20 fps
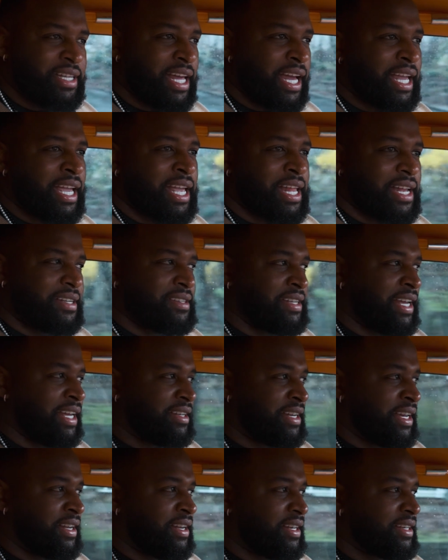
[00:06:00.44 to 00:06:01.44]

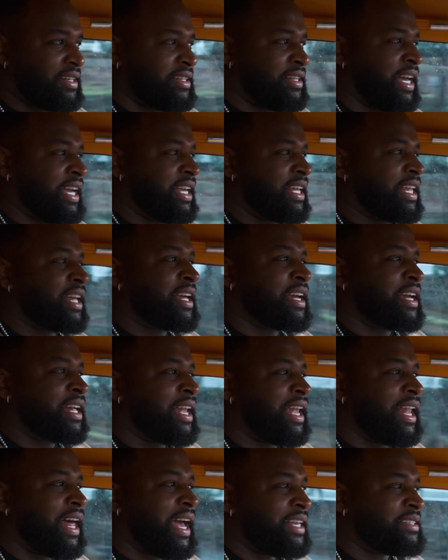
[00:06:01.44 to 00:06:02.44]
that like
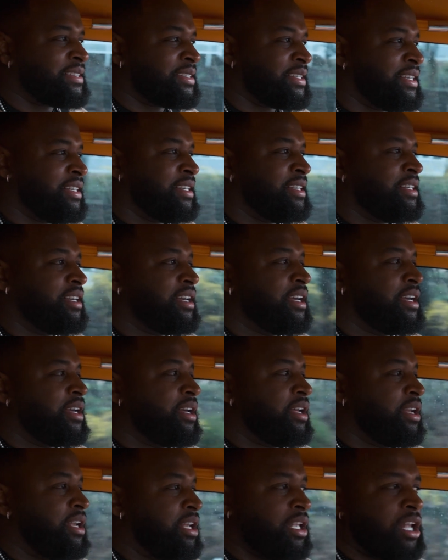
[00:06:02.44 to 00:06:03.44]
classy
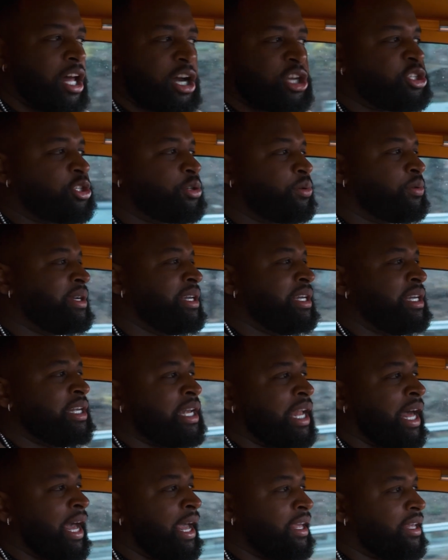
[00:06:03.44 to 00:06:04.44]
luxury.
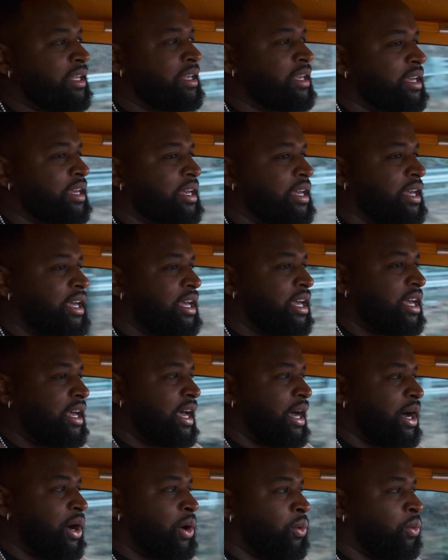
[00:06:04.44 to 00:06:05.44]
Like
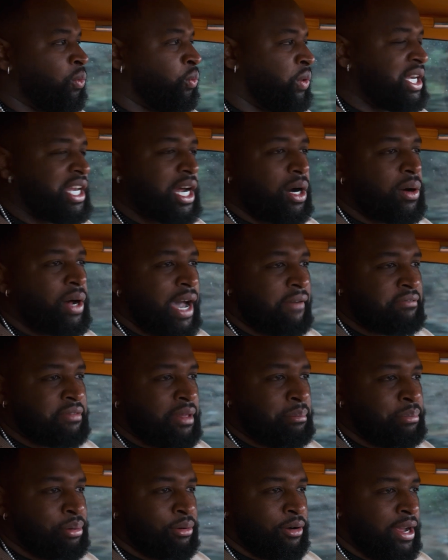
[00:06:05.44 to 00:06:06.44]
we don't have the
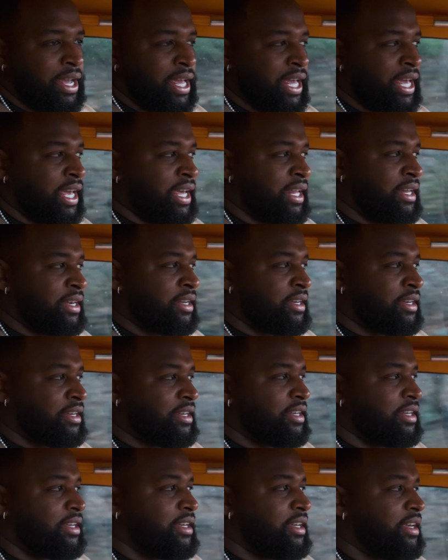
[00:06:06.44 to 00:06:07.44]
brand.
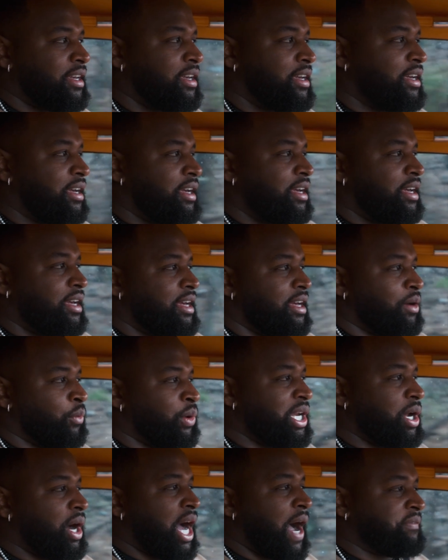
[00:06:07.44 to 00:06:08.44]
We
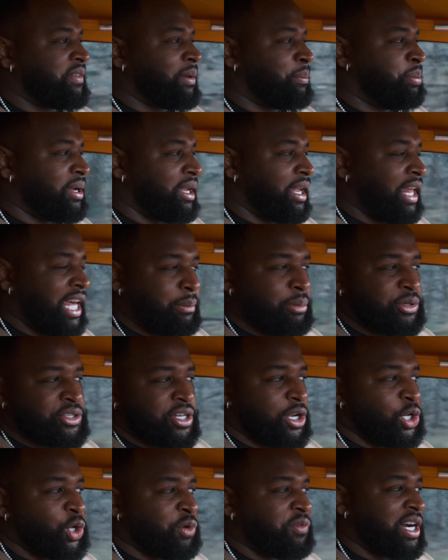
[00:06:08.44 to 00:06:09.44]
don't have to put labels
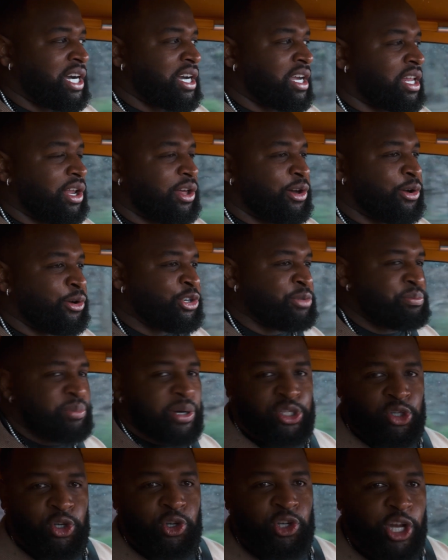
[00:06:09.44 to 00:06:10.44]
all over our clothes,
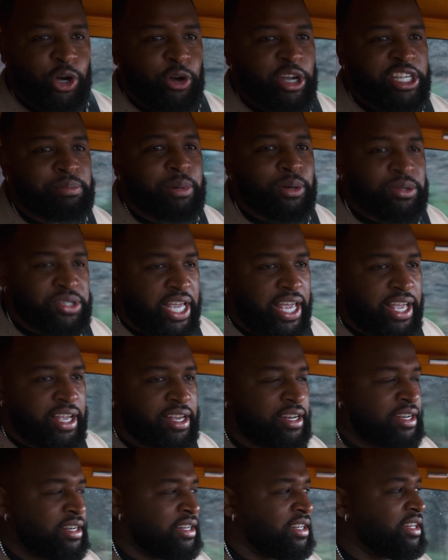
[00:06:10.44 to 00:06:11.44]
but you know it's
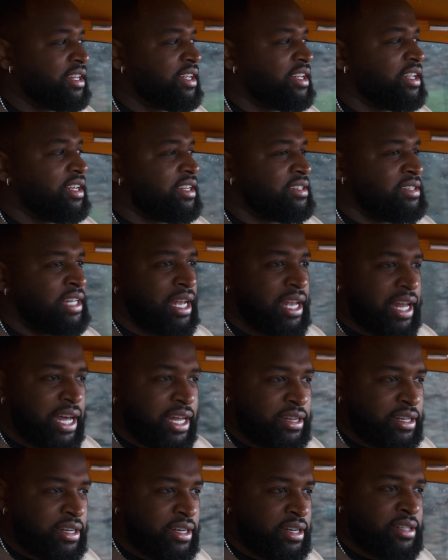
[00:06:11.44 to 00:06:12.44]
Bottega, the
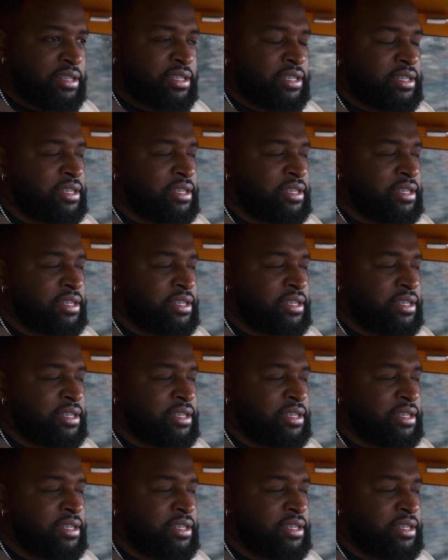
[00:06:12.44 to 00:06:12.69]
leather,